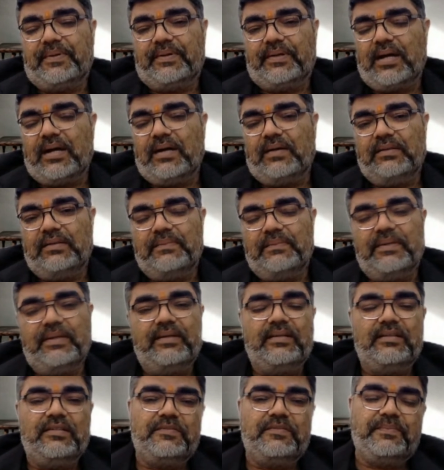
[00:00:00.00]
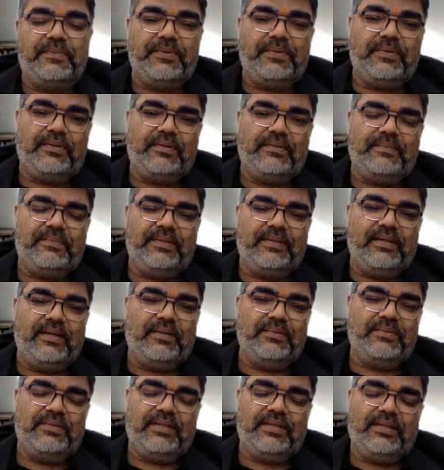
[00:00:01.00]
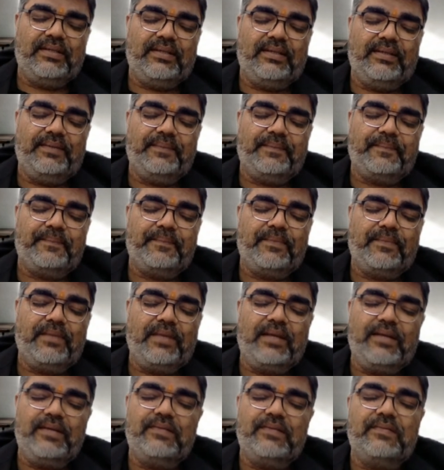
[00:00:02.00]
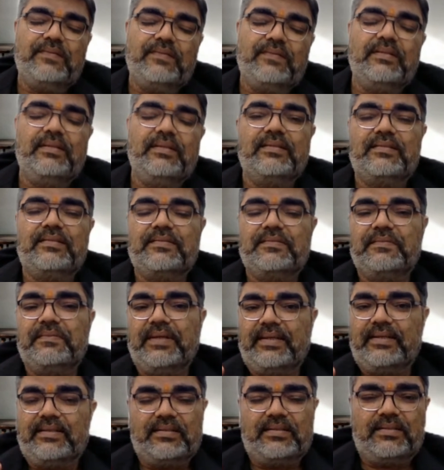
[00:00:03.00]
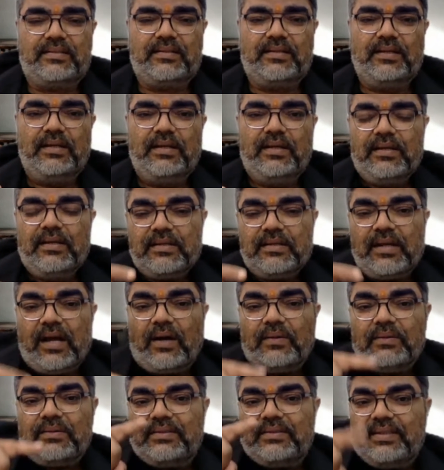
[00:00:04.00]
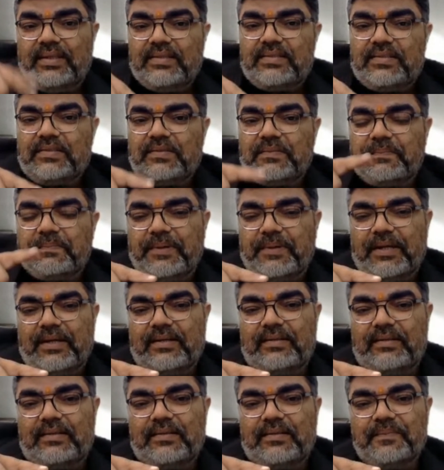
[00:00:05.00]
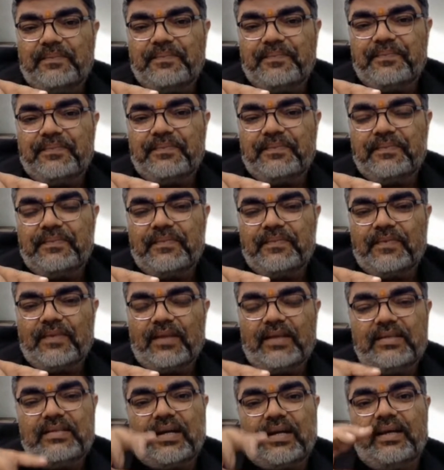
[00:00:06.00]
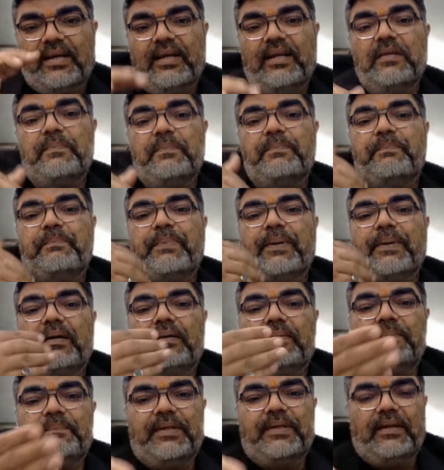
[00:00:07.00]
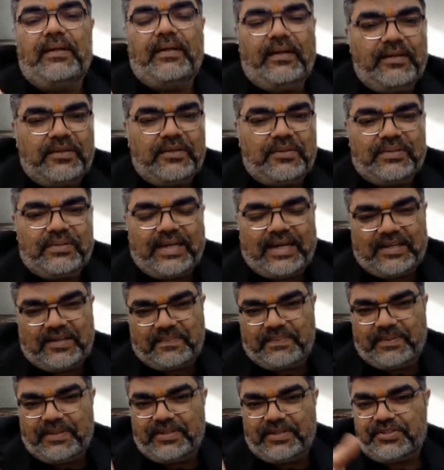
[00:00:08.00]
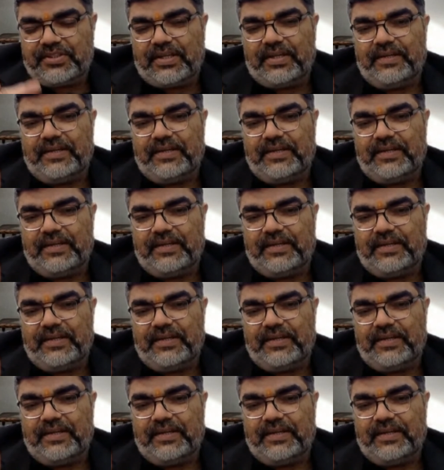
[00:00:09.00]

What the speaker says: Now the blood is pure without any nitrogenous waste. Now this blood is again pumped into that patient.